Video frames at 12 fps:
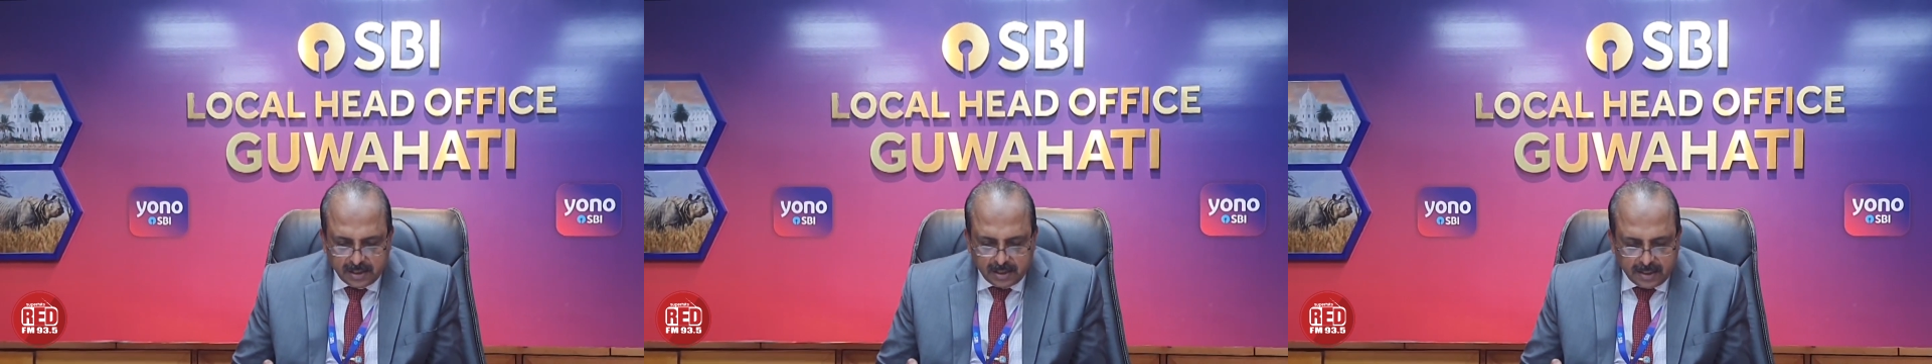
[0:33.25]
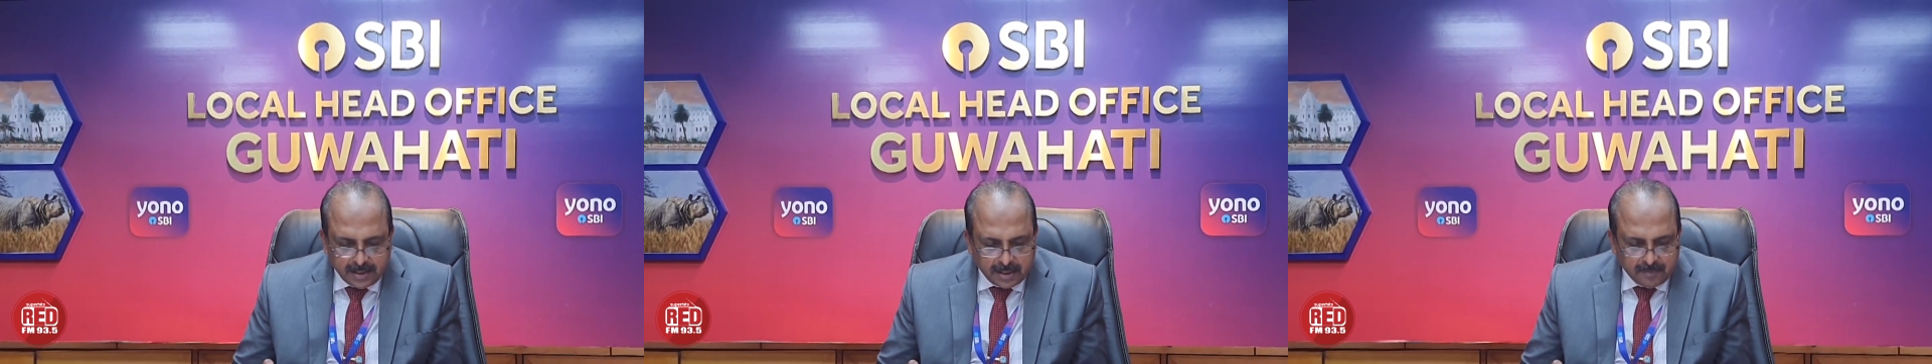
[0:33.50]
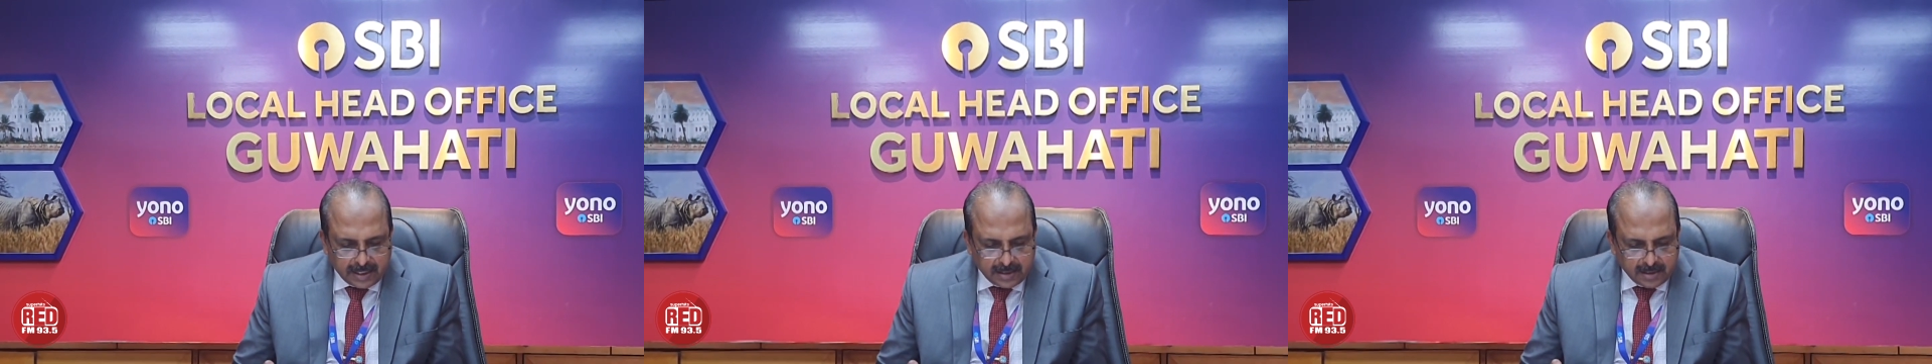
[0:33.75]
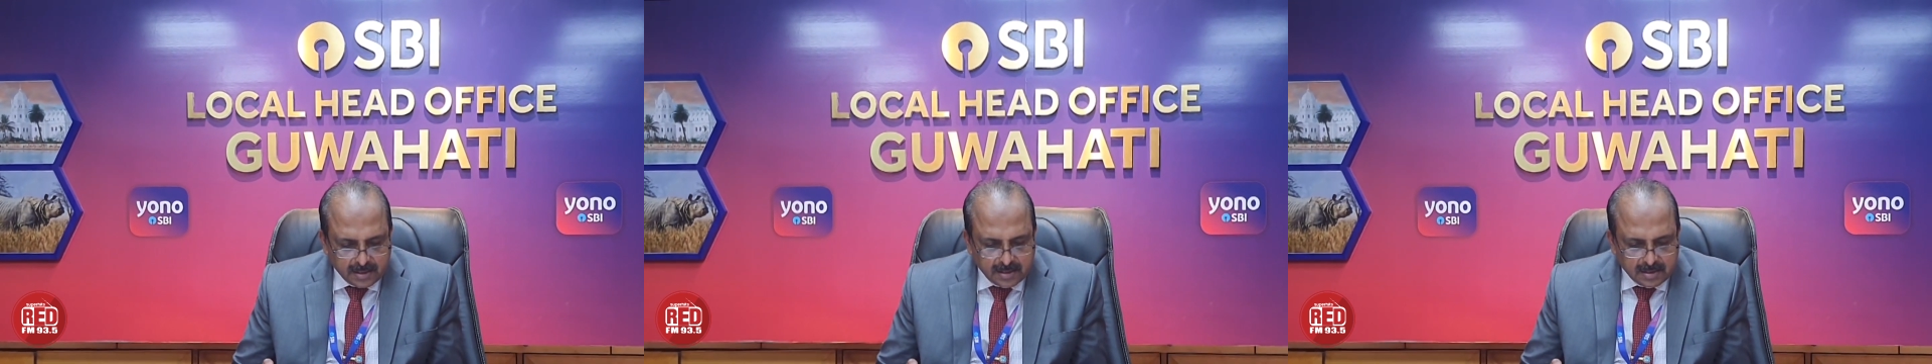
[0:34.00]
related
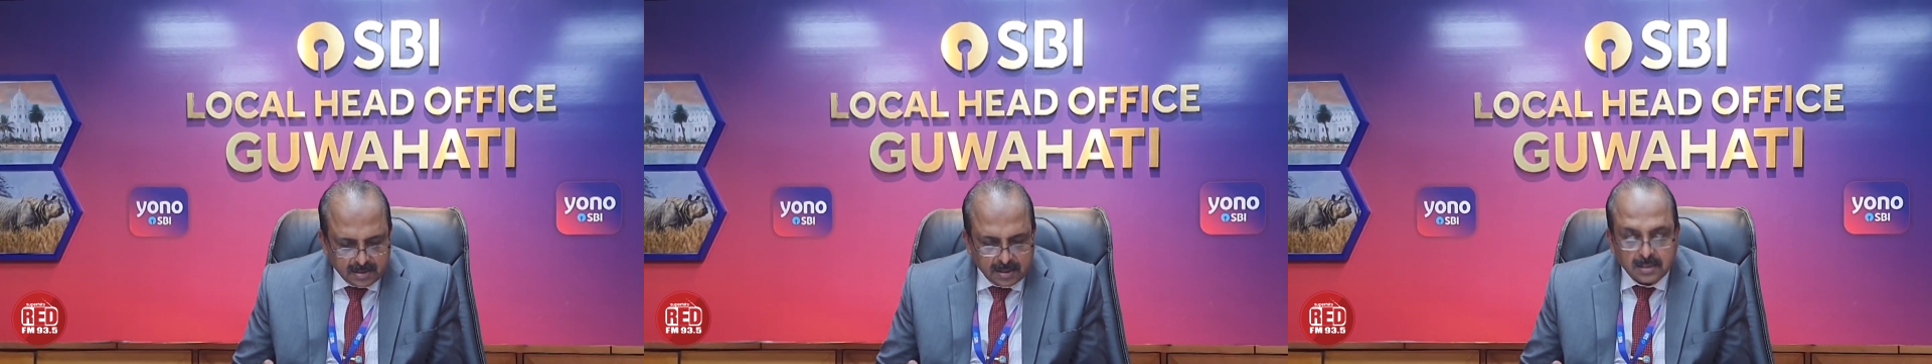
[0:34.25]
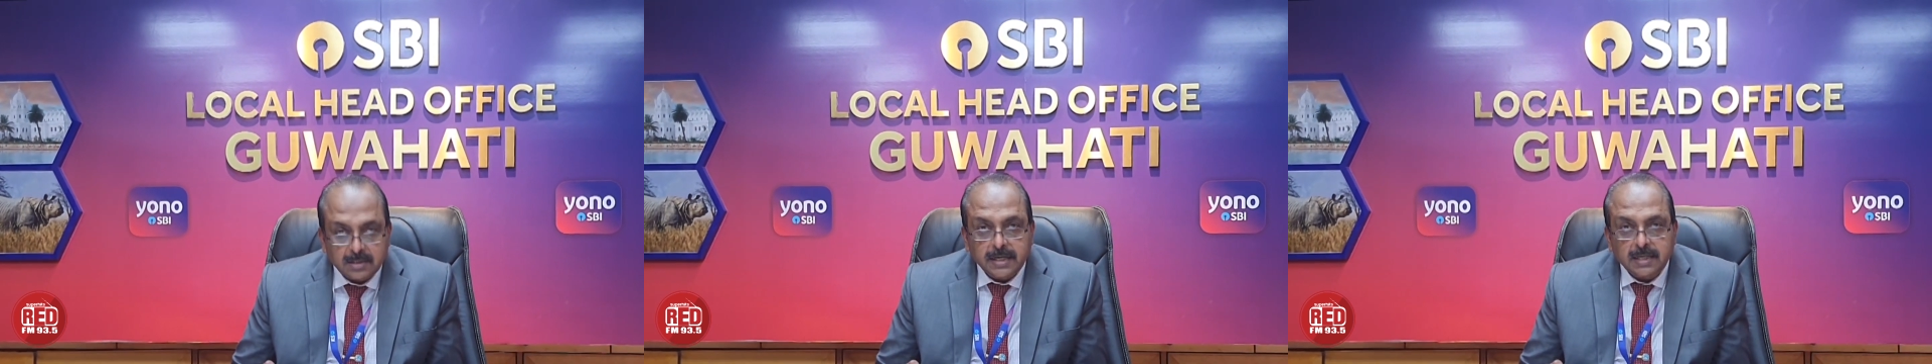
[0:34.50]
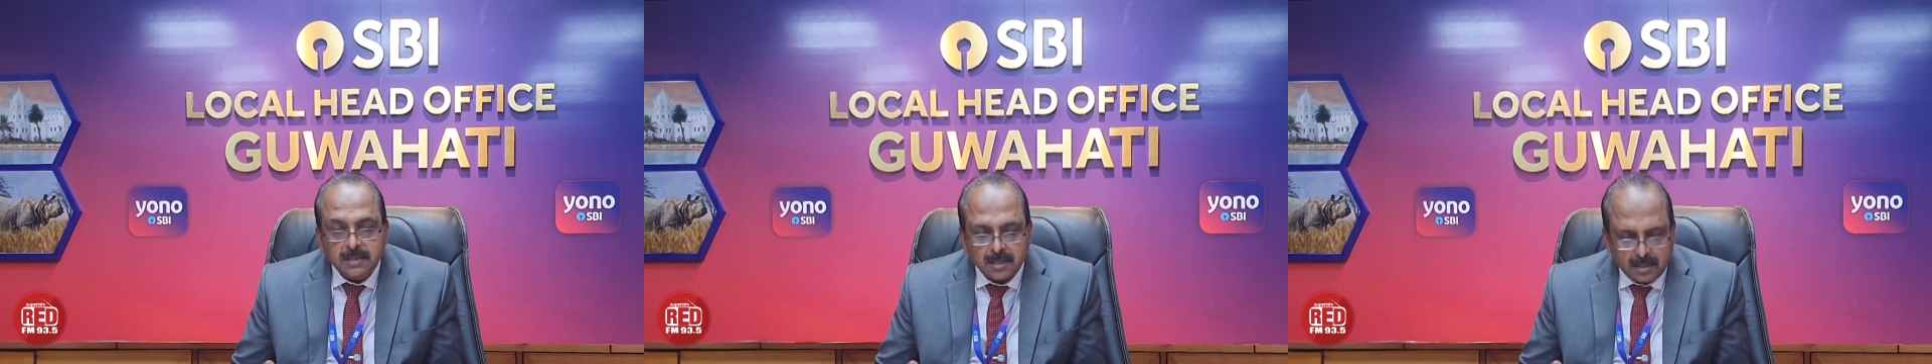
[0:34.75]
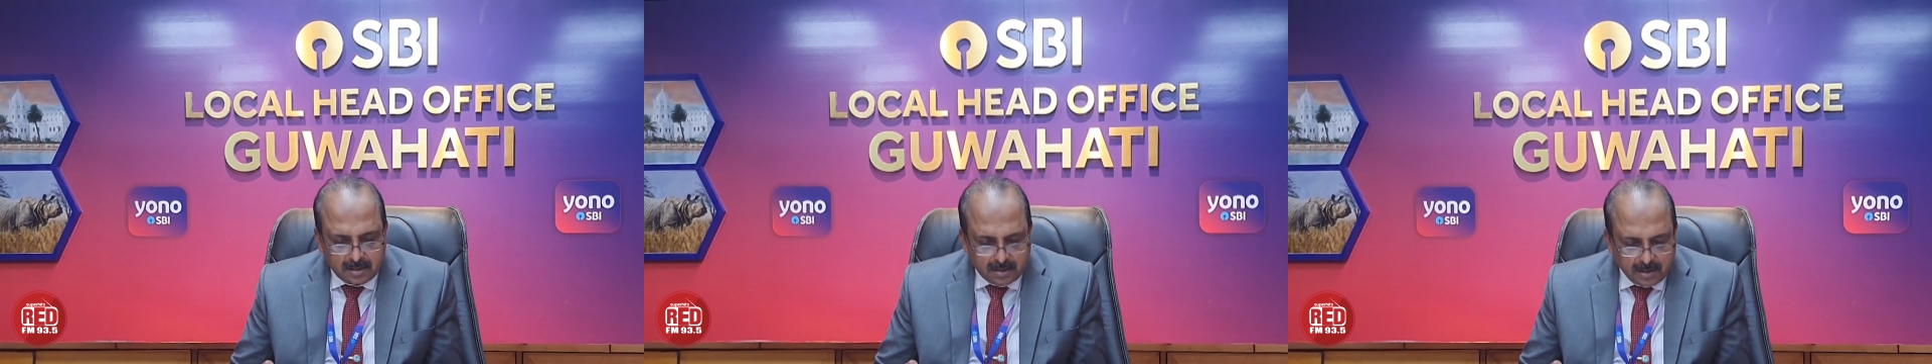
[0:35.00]
matters, the stakes
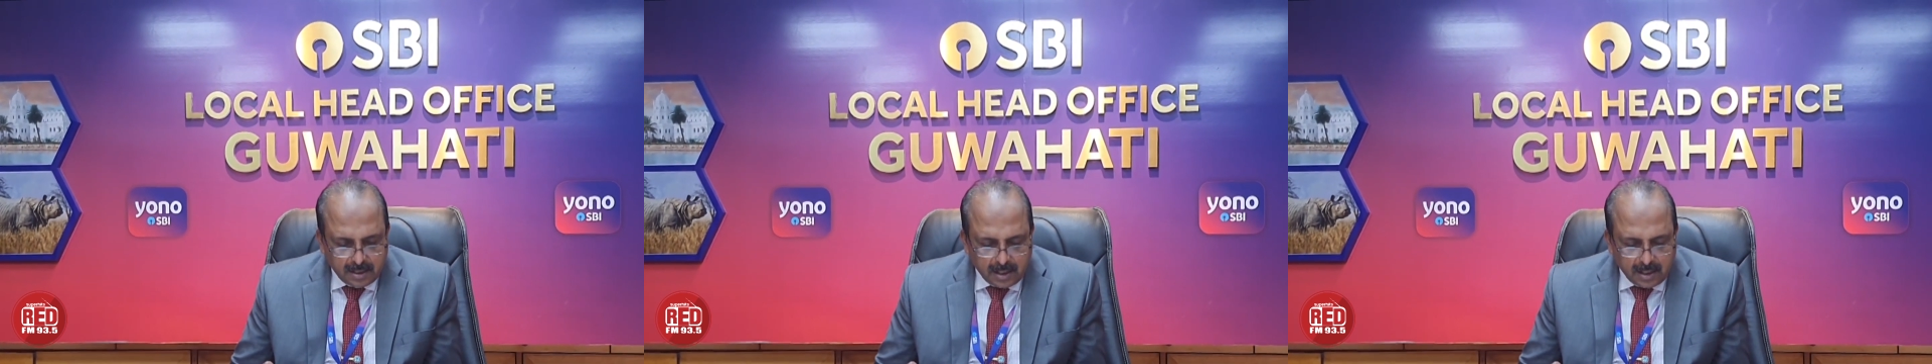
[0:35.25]
are